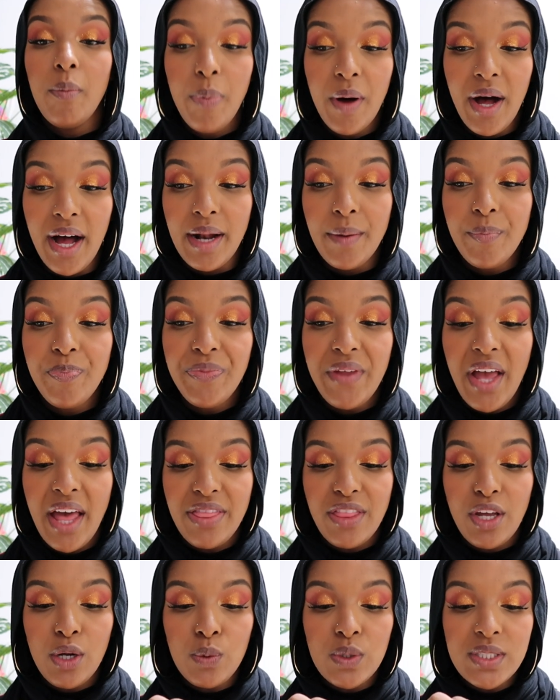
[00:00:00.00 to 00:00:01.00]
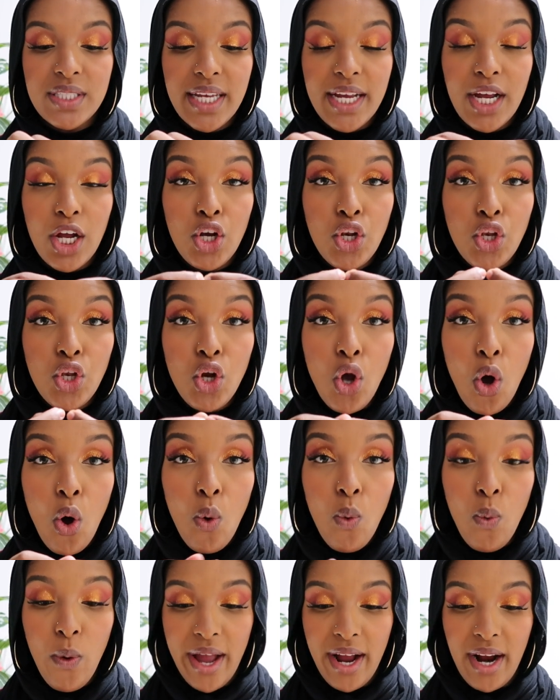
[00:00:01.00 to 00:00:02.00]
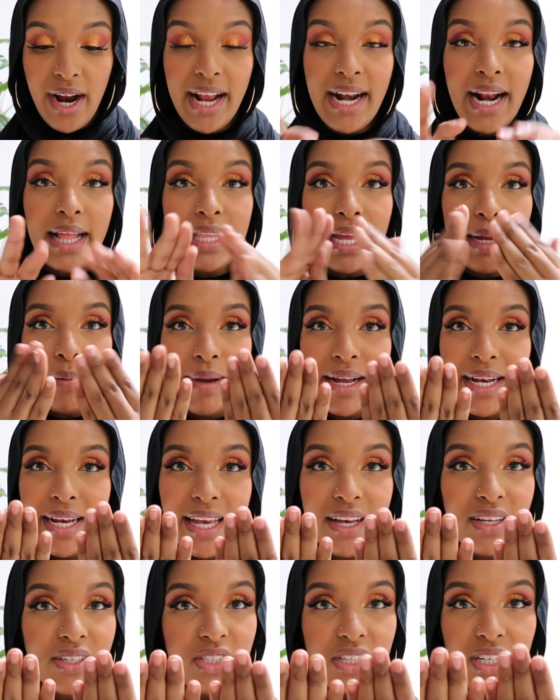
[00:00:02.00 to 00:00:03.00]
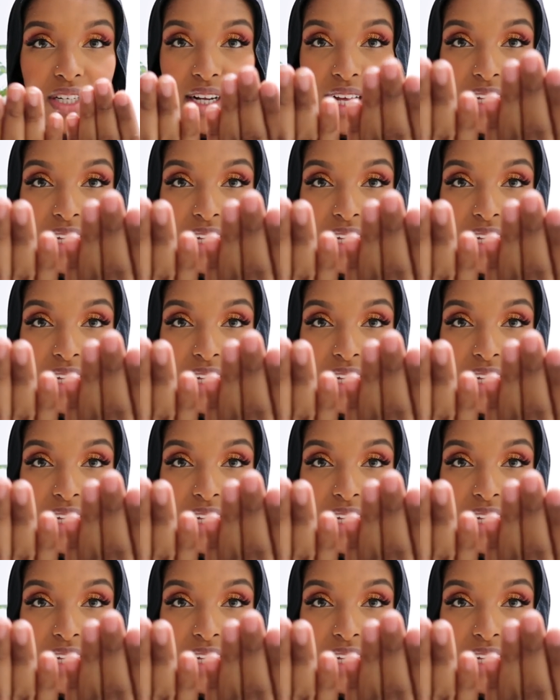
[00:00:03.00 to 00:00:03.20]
But there was like nowhere. And like my nails are